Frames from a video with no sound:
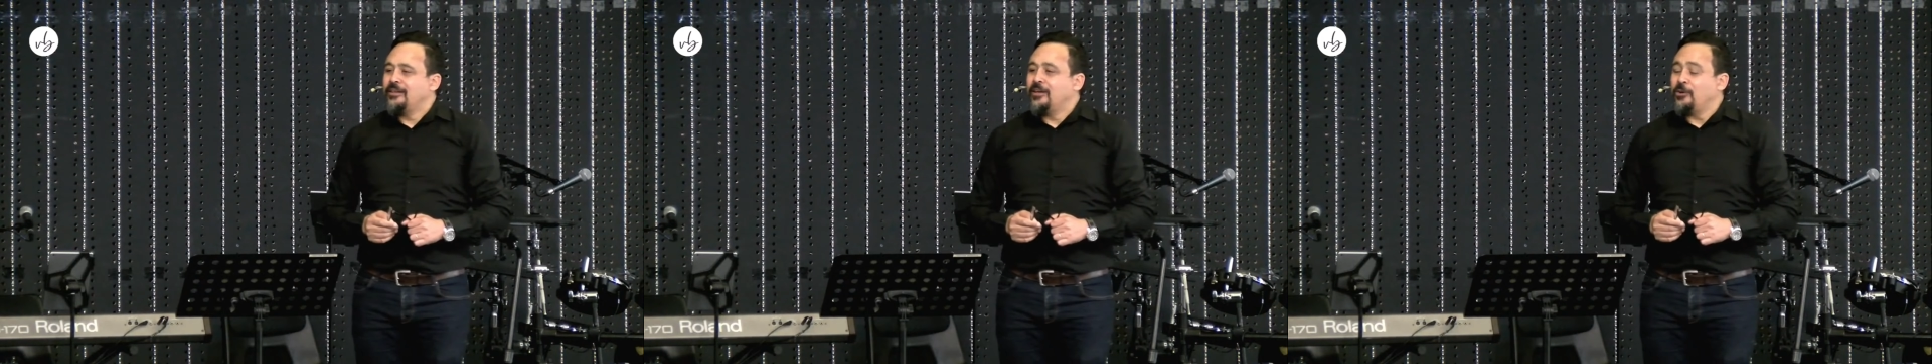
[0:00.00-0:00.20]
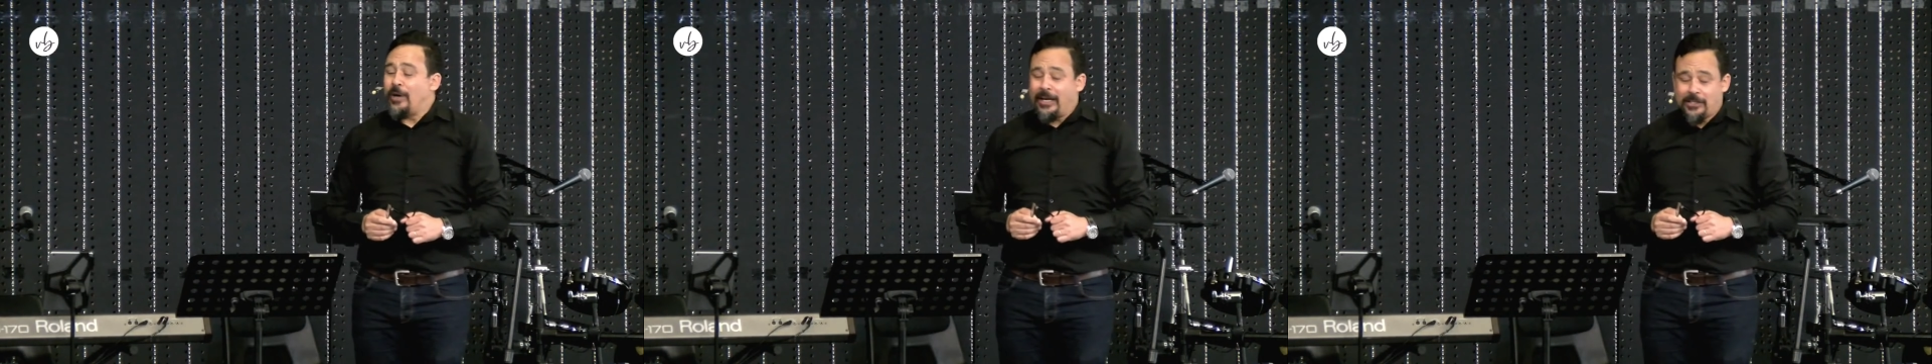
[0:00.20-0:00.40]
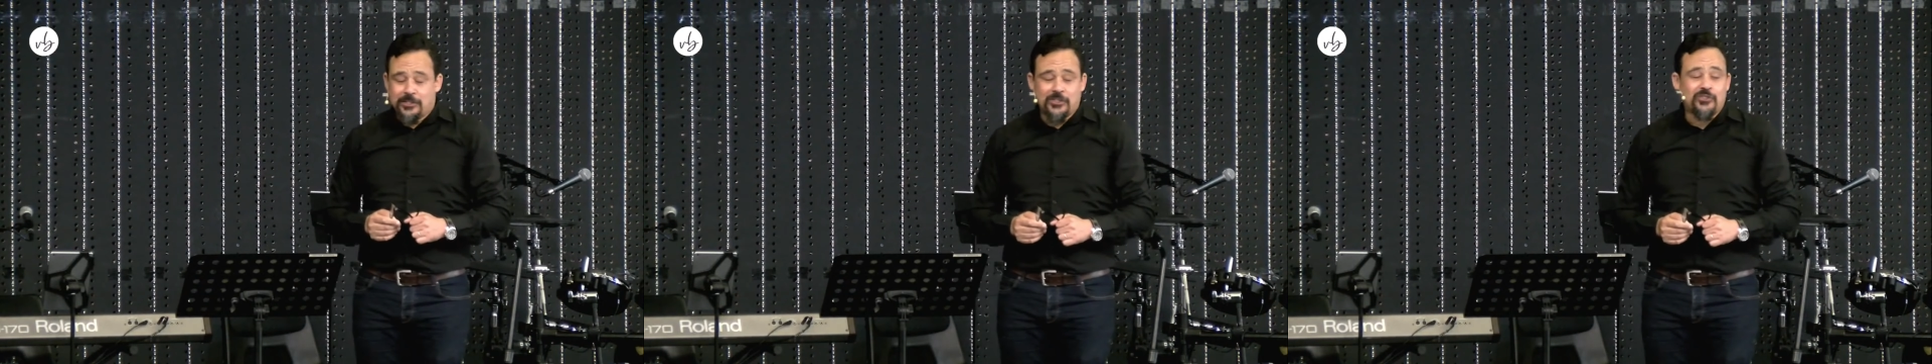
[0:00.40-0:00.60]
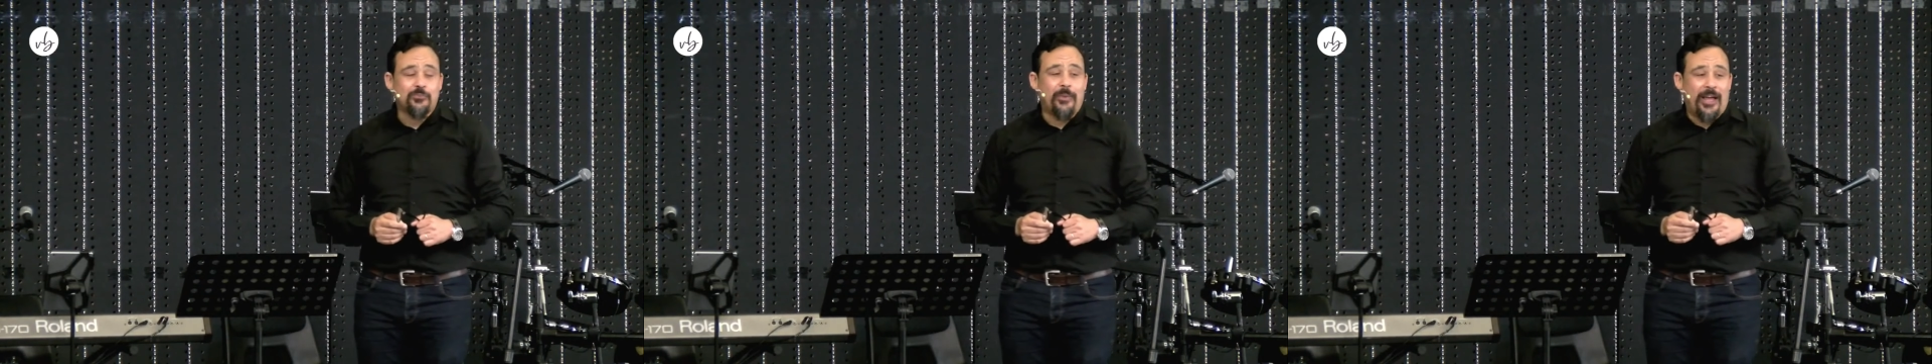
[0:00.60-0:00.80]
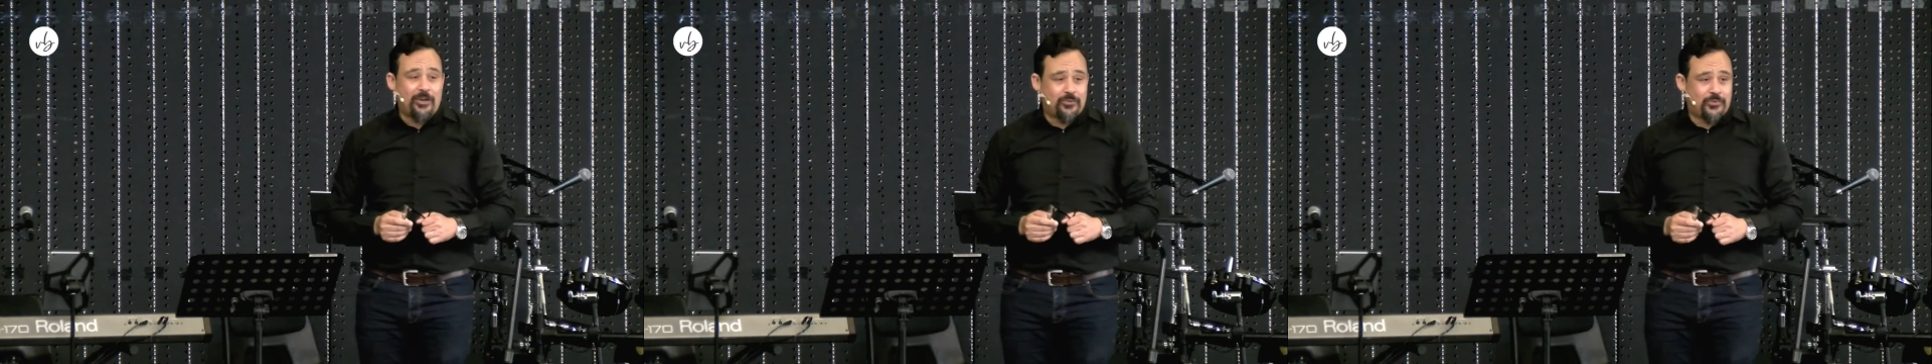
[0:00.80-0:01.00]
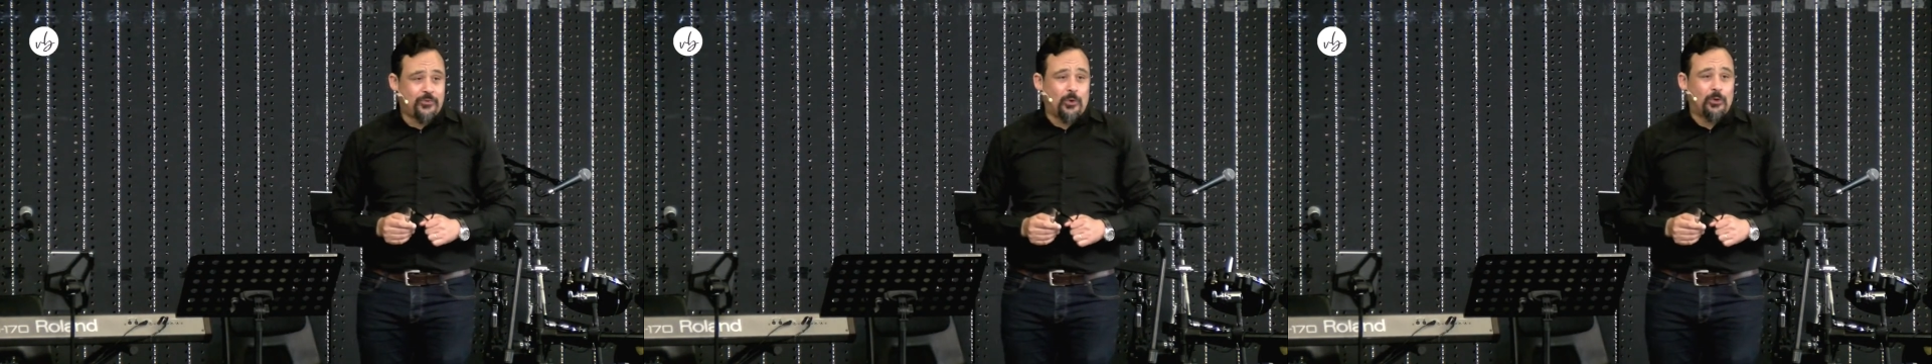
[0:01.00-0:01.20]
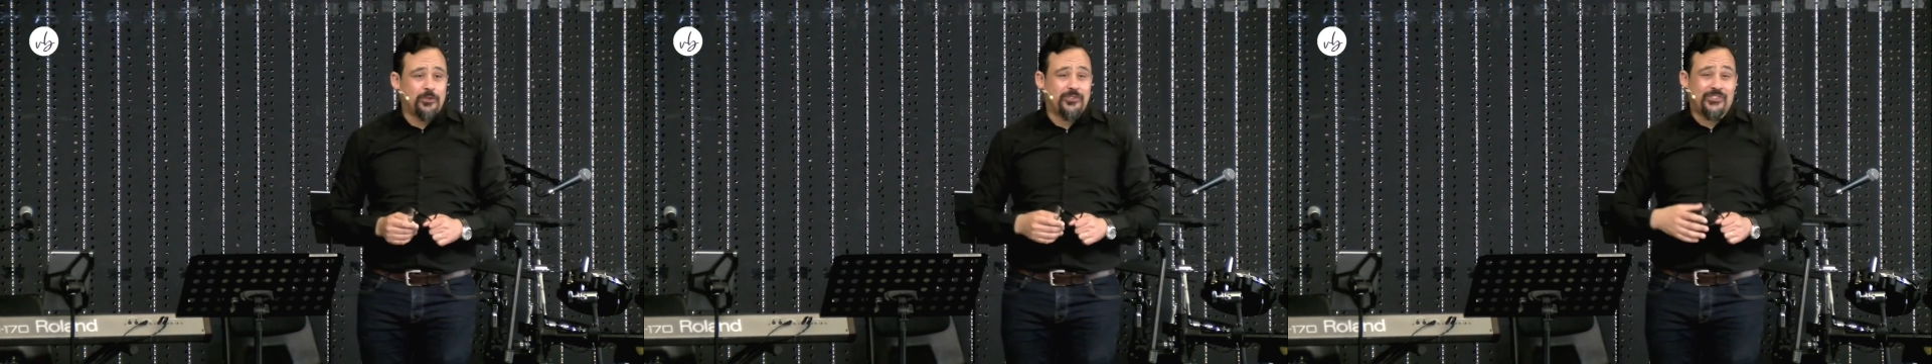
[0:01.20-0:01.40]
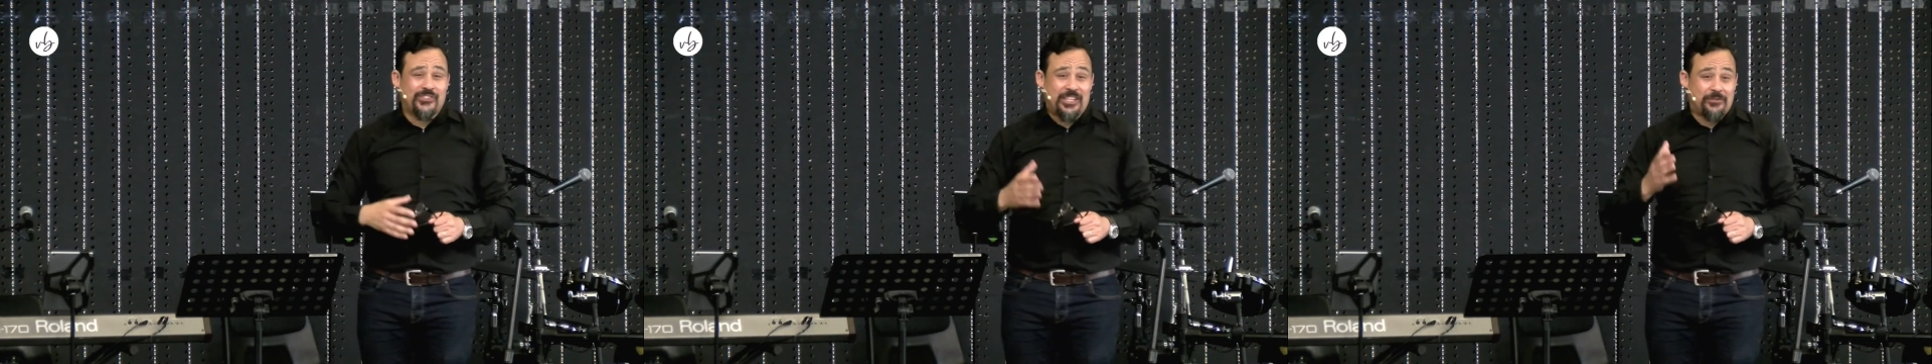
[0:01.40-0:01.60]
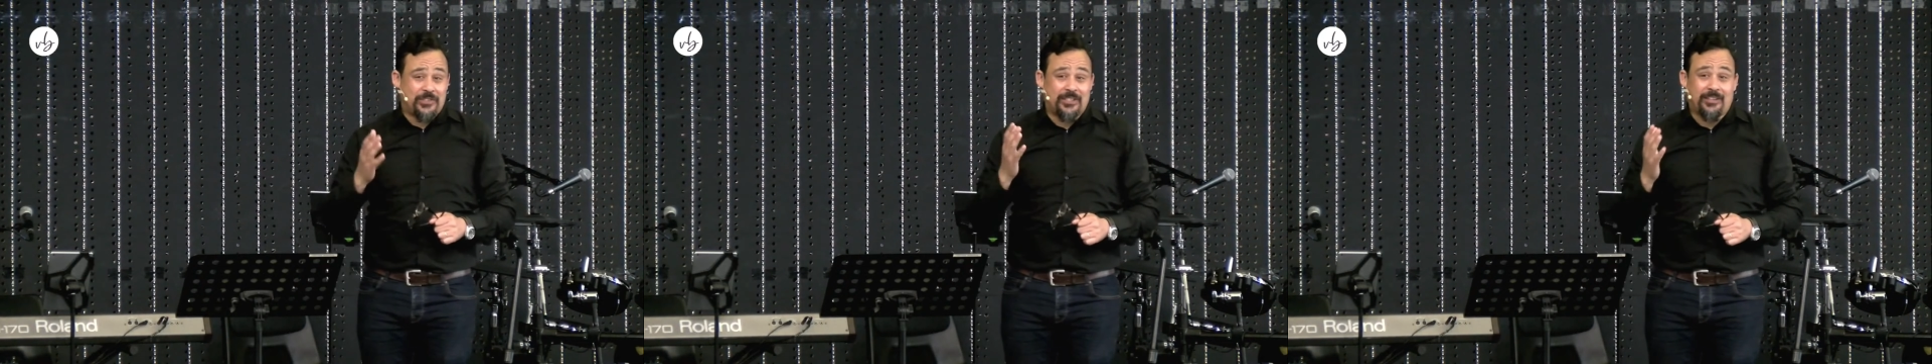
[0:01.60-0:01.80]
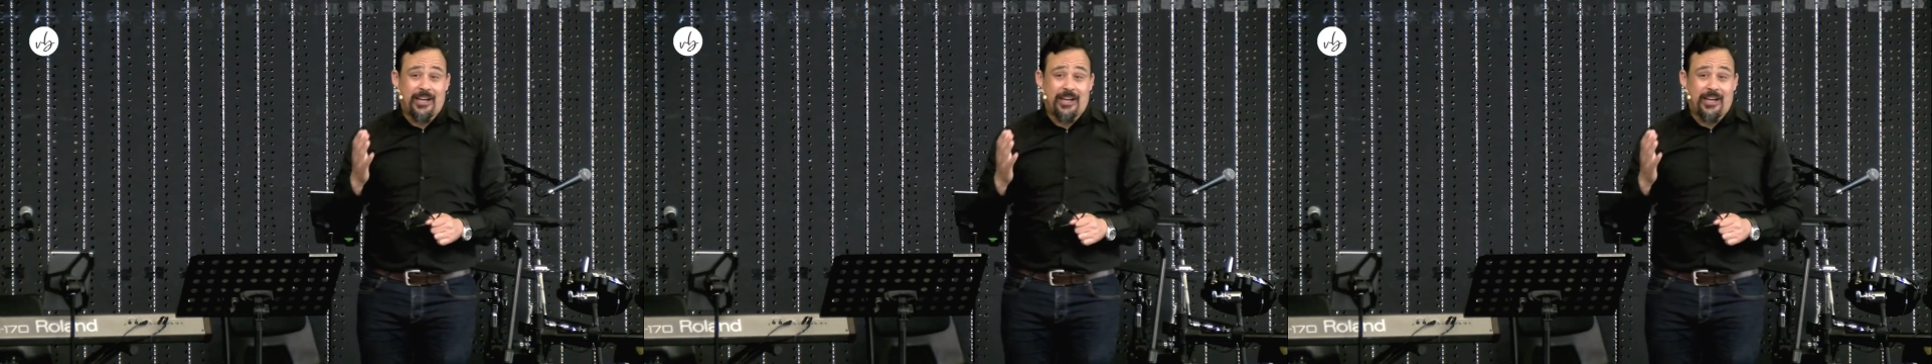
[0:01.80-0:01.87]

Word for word: A righteous man falls seven